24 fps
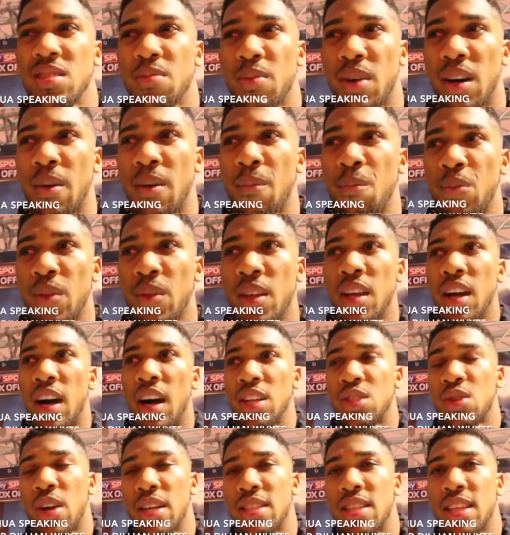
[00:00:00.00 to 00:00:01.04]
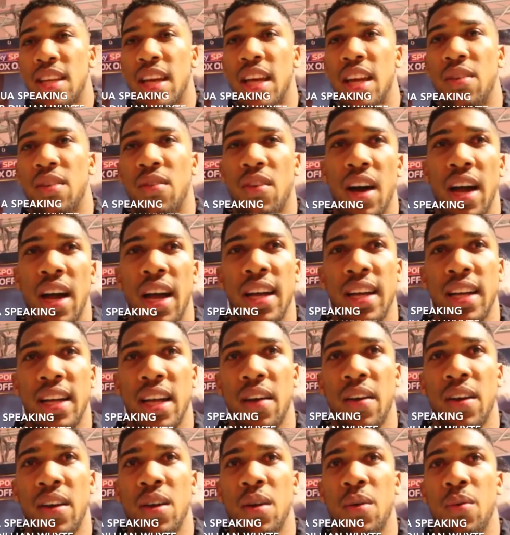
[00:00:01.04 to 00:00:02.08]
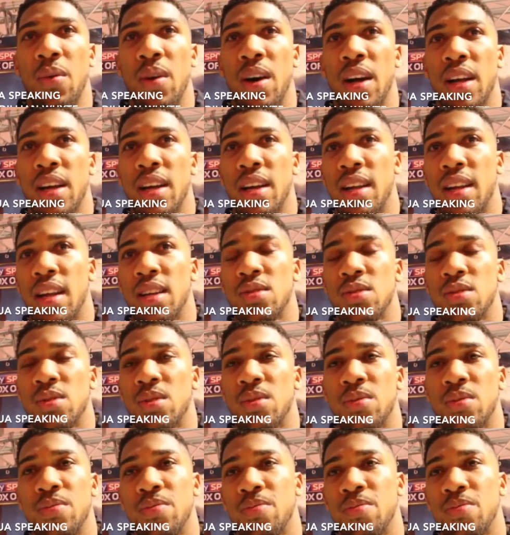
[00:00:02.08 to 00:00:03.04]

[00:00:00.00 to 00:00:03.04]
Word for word: But I tried to get it right and carried on working. That's all.